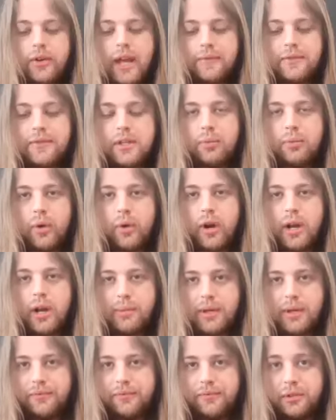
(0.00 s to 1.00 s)
have to worry about
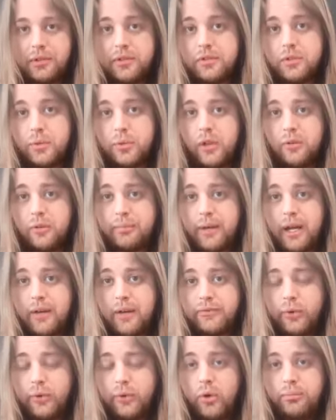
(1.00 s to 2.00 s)
the full 12-bar
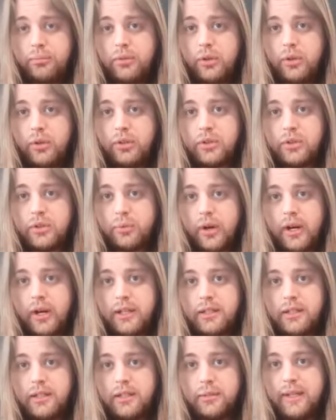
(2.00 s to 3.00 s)
form. You could just worry
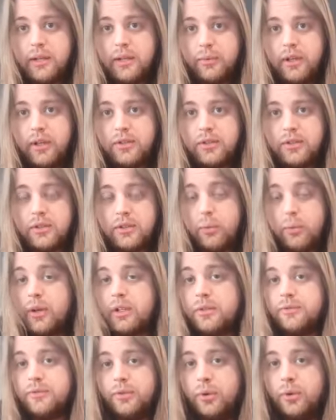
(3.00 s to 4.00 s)
to begin with just the
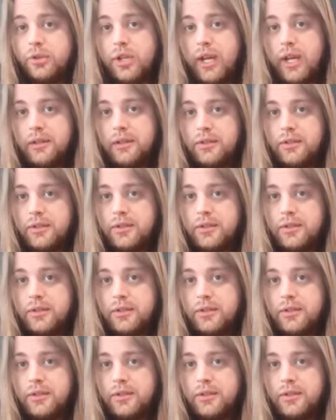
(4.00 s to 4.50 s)
1 to 4 change.